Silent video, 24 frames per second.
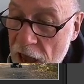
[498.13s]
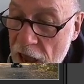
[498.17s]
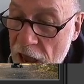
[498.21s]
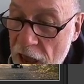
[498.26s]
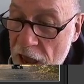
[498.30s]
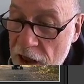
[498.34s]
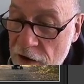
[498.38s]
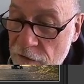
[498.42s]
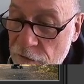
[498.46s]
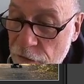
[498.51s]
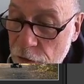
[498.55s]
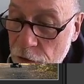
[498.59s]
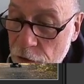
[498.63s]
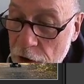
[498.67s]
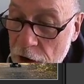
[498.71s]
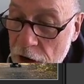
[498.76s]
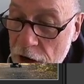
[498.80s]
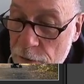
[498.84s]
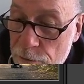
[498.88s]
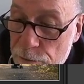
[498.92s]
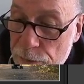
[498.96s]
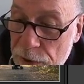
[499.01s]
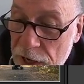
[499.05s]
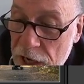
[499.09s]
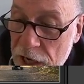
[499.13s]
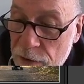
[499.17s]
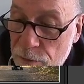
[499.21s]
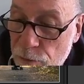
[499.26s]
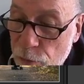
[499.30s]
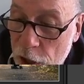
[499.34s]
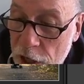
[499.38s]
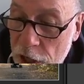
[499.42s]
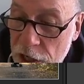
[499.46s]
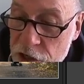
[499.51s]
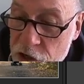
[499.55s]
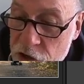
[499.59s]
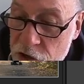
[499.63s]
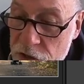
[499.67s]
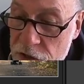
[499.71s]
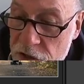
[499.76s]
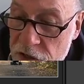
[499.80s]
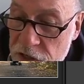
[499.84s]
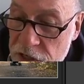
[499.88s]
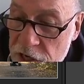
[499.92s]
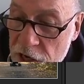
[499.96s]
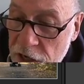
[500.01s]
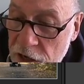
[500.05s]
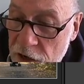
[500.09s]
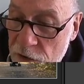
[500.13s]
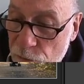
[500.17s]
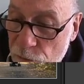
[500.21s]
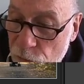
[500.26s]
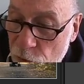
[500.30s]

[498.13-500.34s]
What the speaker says: And for our B brush, the second